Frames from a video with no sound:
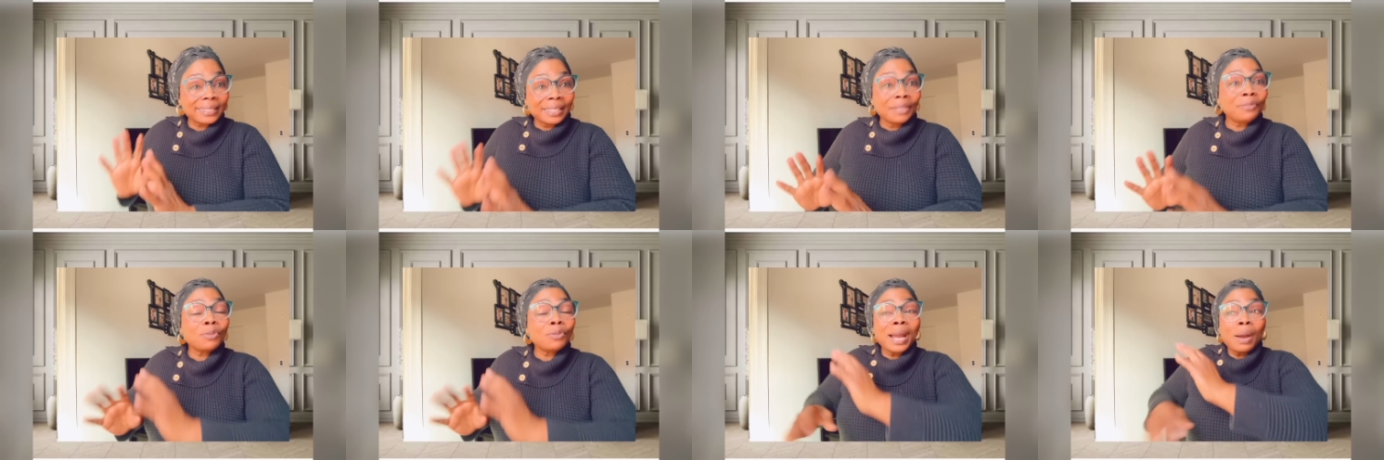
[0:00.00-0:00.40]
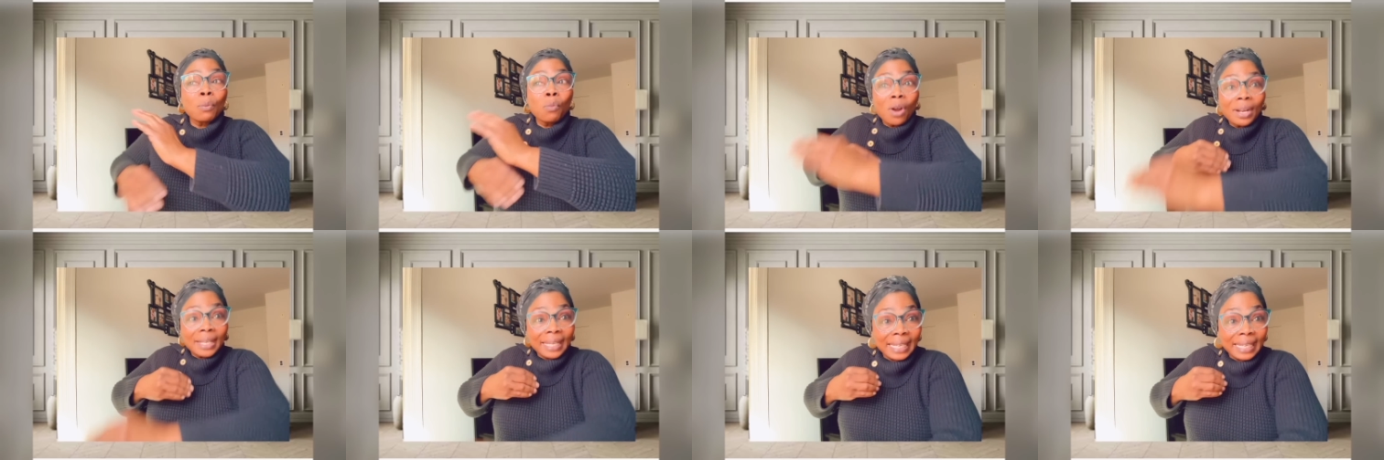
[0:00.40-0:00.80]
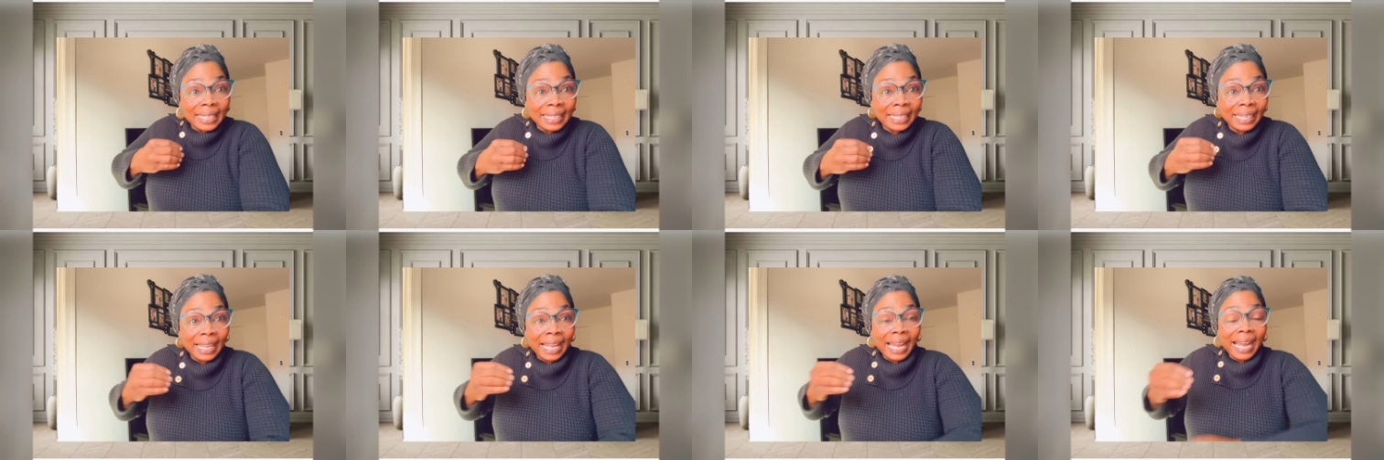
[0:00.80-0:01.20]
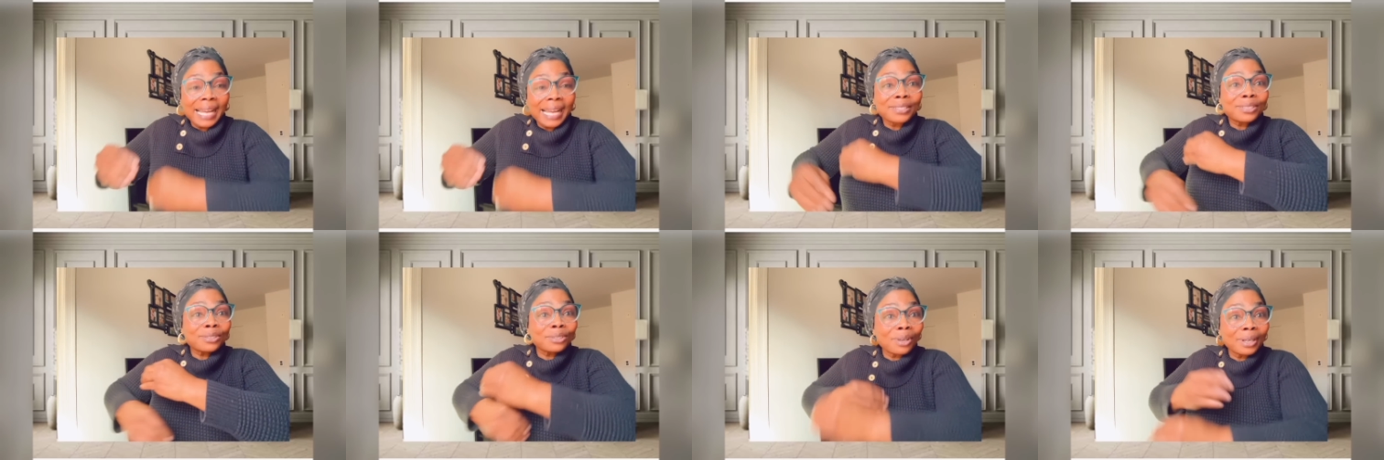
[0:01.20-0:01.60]
If you are working
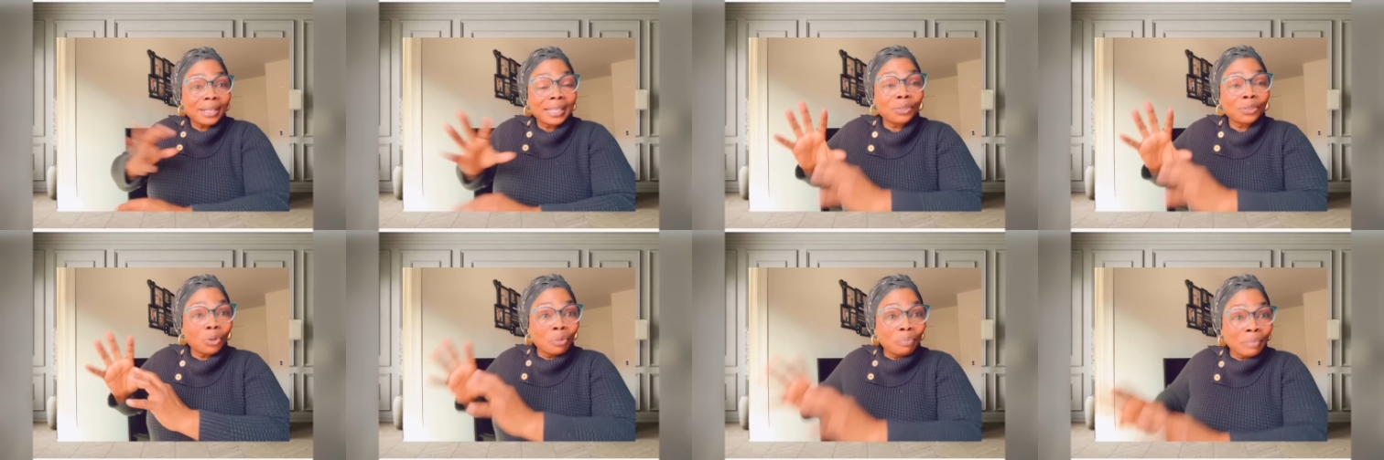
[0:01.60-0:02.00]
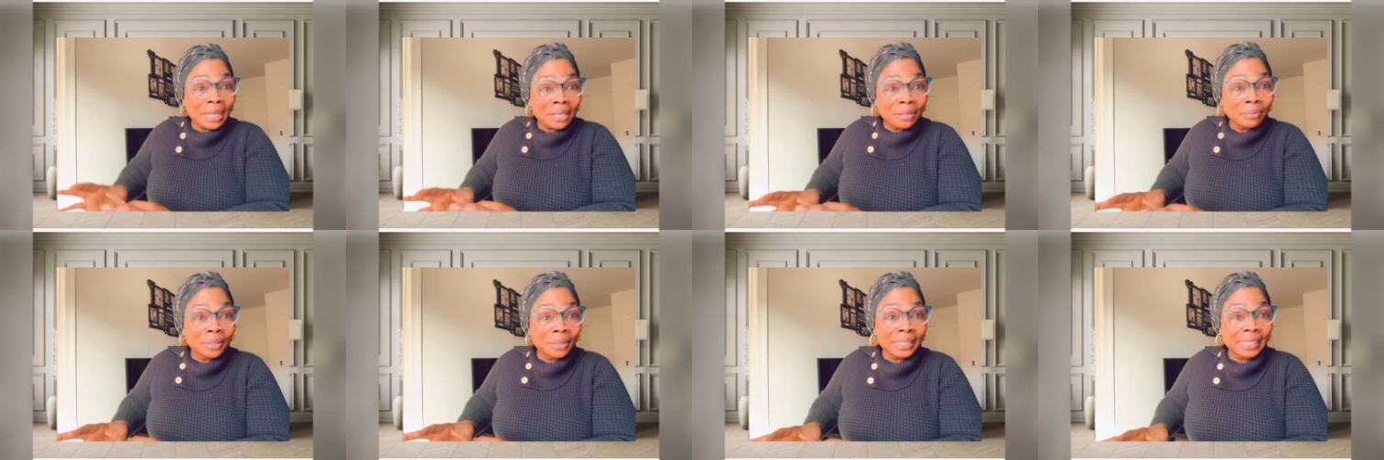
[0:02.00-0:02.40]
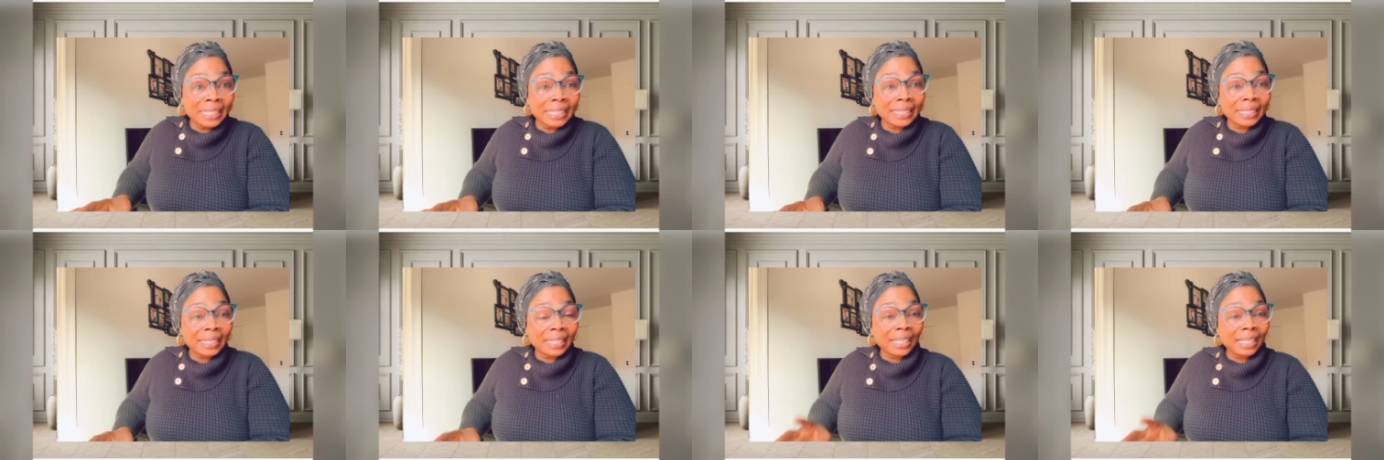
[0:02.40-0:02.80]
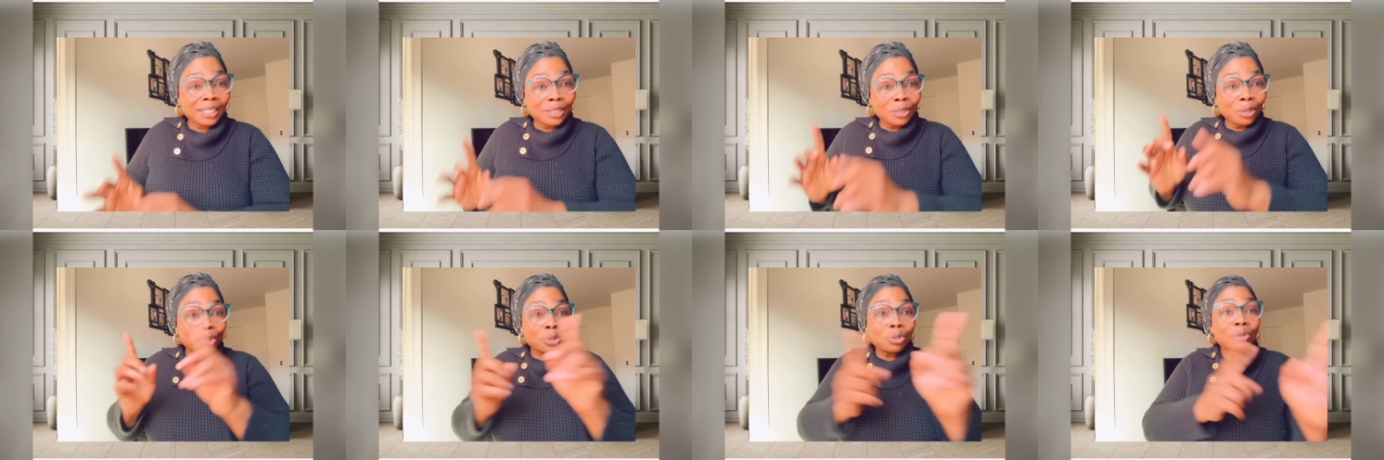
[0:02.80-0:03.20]
and struggling to make money,
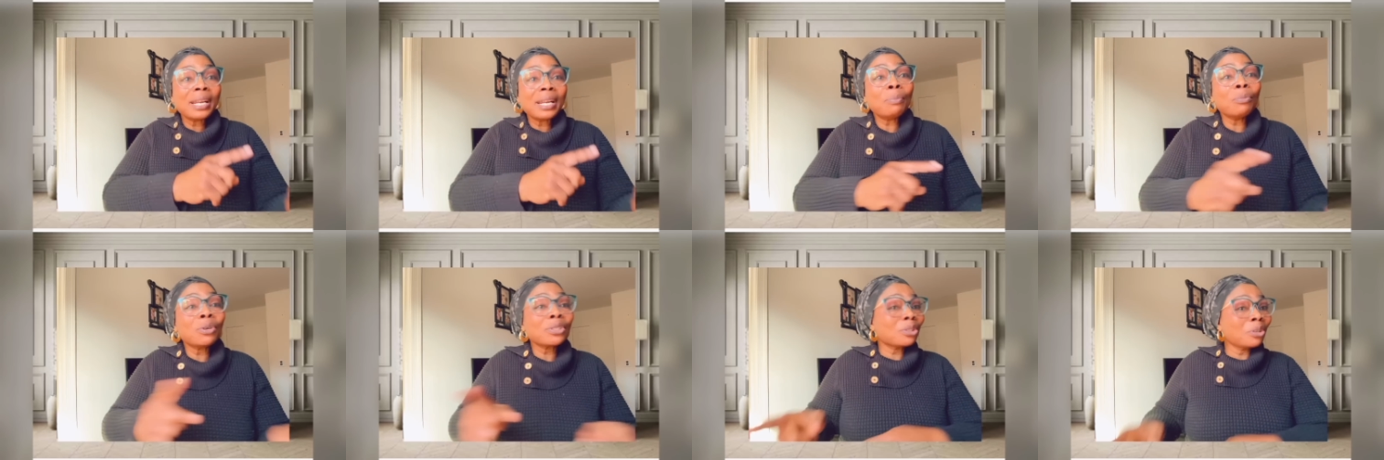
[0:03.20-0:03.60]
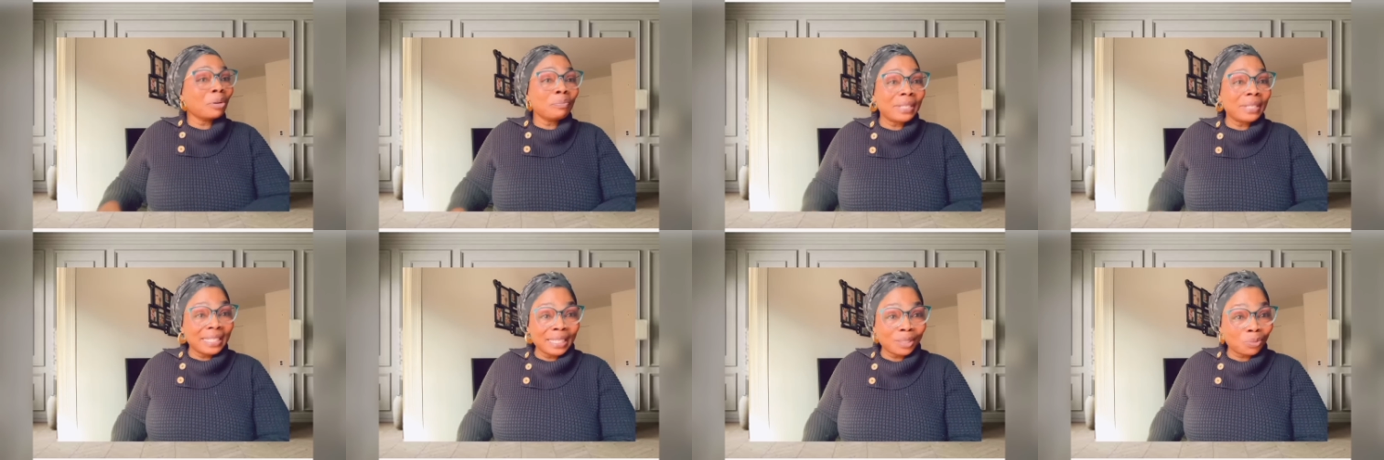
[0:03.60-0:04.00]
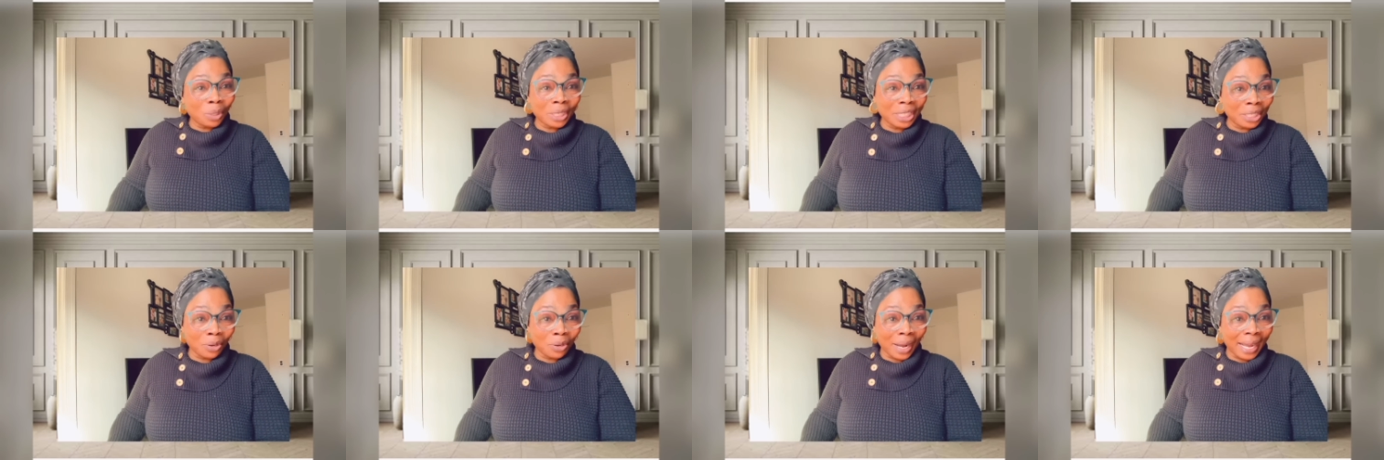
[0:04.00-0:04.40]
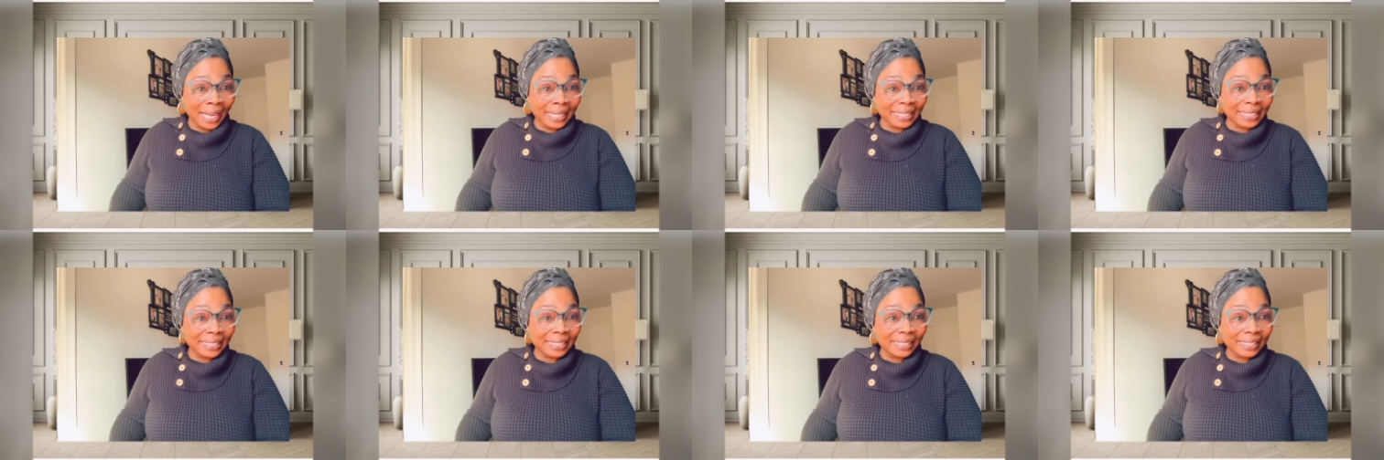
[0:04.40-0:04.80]
your children must not meet this one in your
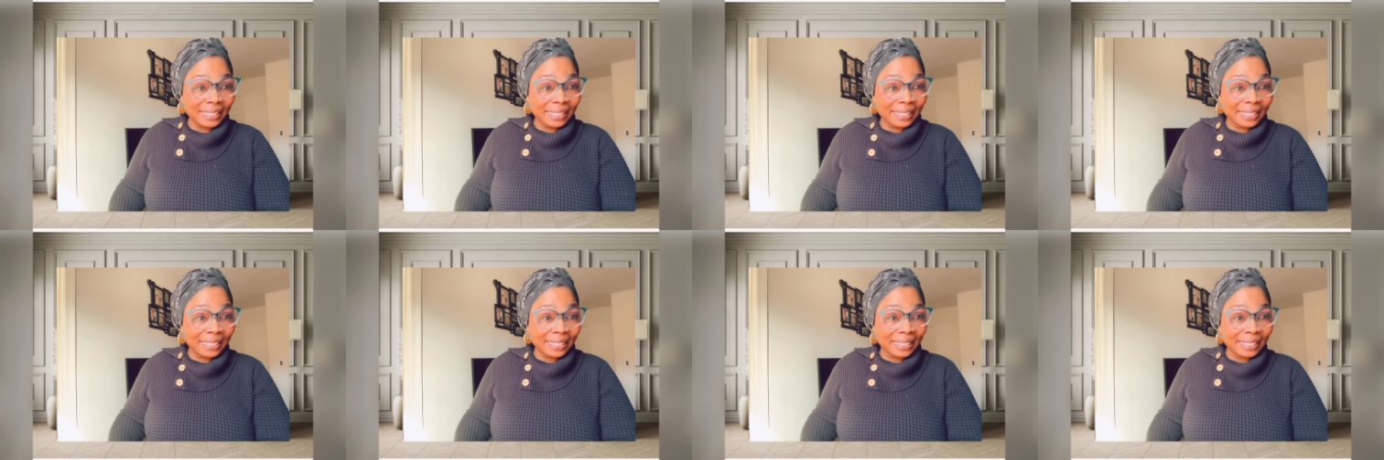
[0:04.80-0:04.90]
hand.